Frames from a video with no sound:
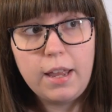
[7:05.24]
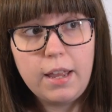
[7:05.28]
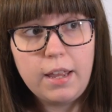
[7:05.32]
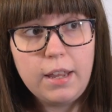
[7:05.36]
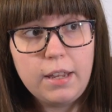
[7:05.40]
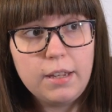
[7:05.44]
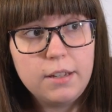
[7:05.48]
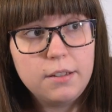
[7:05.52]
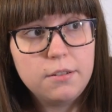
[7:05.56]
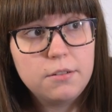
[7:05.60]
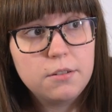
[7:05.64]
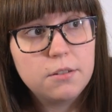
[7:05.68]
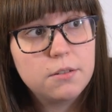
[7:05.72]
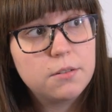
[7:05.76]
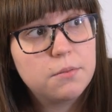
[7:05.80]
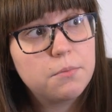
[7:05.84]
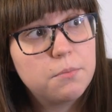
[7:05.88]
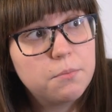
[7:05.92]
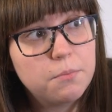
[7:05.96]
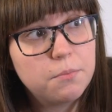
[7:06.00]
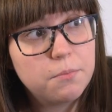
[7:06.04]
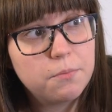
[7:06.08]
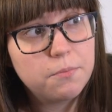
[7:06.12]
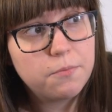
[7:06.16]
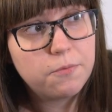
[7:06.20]
a
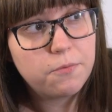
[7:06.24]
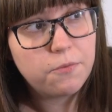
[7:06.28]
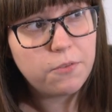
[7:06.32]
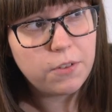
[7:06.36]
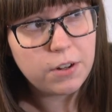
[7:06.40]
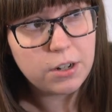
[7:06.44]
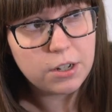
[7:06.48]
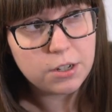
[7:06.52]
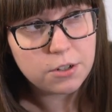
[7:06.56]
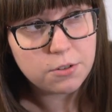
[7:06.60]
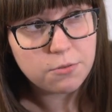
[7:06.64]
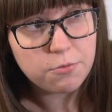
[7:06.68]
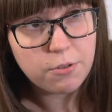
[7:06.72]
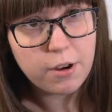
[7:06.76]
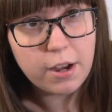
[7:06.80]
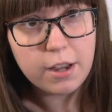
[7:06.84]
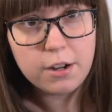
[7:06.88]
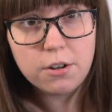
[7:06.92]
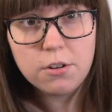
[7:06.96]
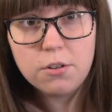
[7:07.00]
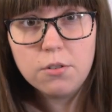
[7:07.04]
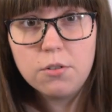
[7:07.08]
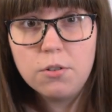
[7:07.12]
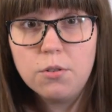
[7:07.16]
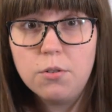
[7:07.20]
Finnish
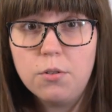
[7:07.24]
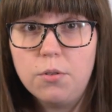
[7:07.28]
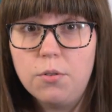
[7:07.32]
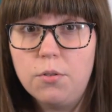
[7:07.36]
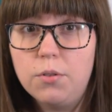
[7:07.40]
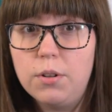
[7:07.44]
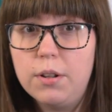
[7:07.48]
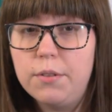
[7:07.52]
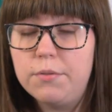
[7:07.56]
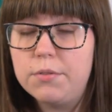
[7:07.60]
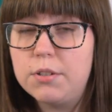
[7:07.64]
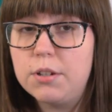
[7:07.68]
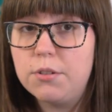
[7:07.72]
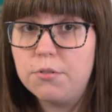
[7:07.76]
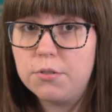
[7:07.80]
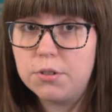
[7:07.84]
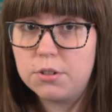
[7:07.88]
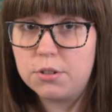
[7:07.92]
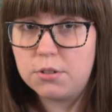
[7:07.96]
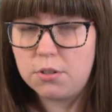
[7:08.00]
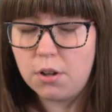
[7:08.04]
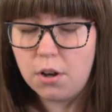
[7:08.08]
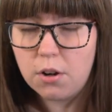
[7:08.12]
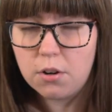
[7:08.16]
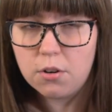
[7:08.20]
writer who lives here in
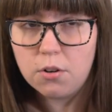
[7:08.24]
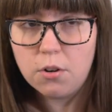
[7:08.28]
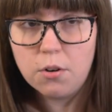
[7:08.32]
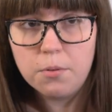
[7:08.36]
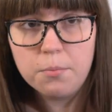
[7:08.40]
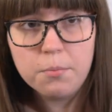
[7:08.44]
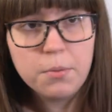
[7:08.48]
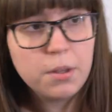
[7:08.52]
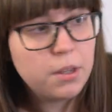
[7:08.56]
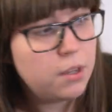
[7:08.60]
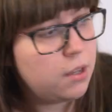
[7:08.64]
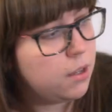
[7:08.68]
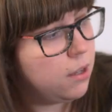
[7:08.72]
Stockholm.